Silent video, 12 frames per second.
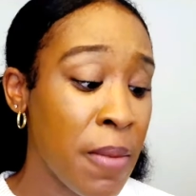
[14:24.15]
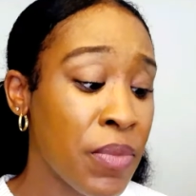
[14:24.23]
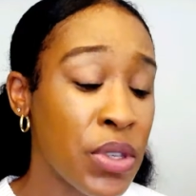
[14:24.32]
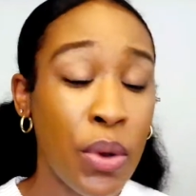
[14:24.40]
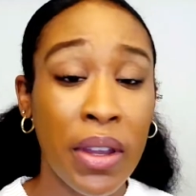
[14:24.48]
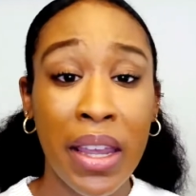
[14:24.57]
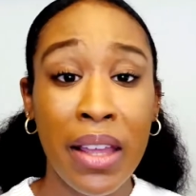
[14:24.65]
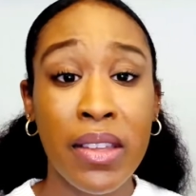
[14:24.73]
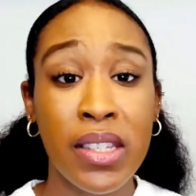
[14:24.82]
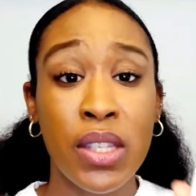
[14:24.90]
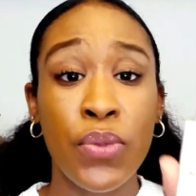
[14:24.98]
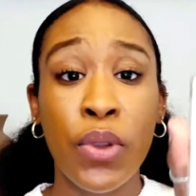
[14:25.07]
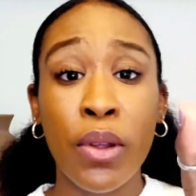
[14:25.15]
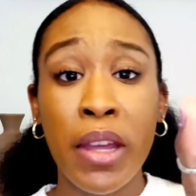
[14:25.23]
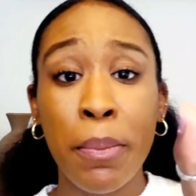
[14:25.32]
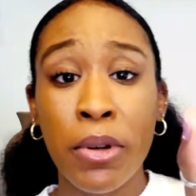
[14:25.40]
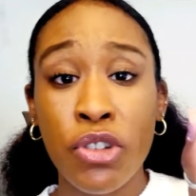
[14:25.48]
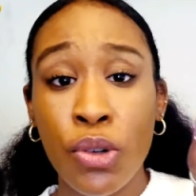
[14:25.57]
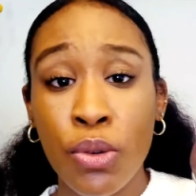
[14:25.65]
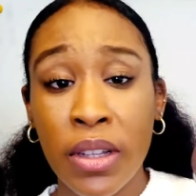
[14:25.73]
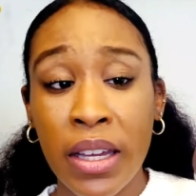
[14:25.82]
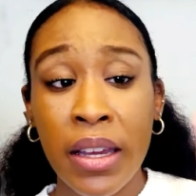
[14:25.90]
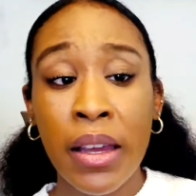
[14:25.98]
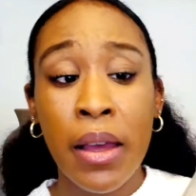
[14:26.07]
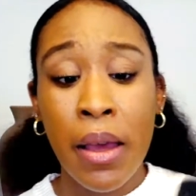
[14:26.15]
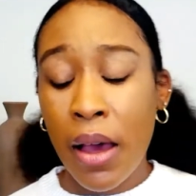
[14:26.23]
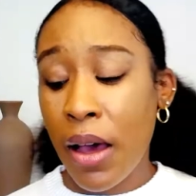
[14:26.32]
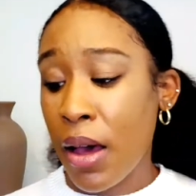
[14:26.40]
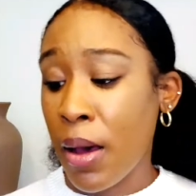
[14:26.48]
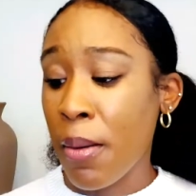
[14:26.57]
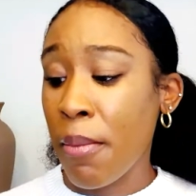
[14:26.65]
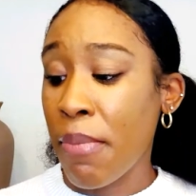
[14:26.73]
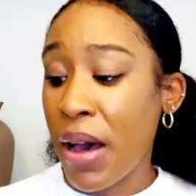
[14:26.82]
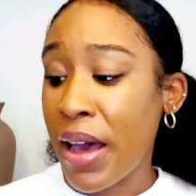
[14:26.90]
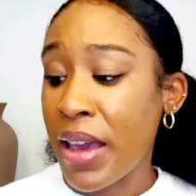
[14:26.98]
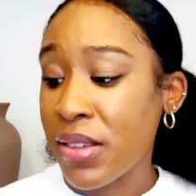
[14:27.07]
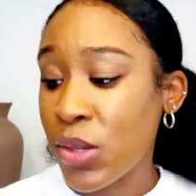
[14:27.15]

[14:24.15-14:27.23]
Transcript: So again, this is Fleur de Patchouli by